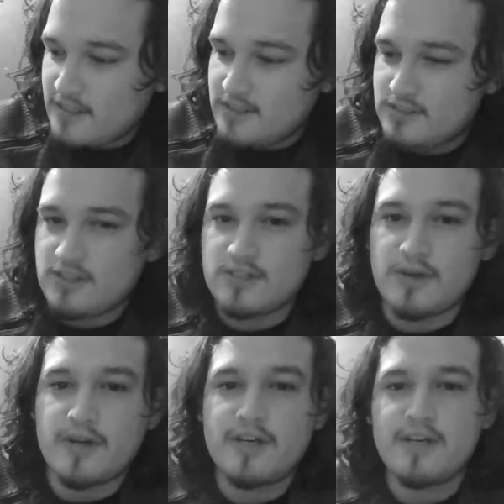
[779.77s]
So
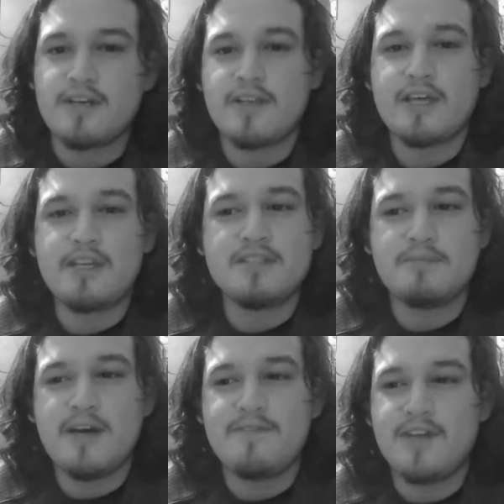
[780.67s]
that is
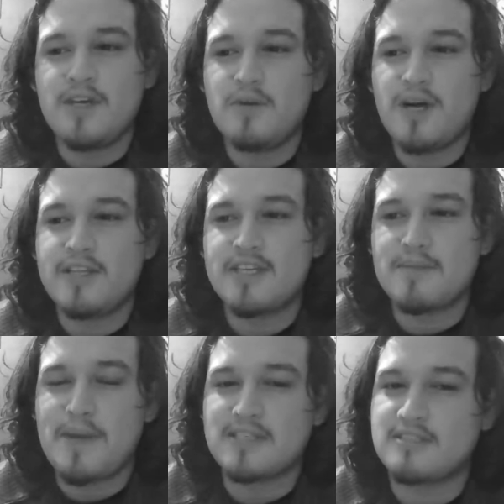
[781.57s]
my video on
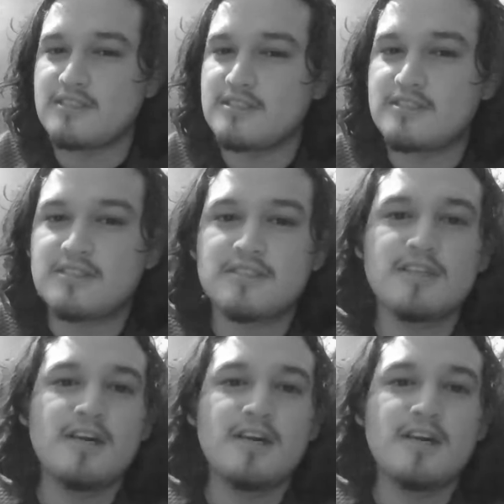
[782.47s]
capacitance.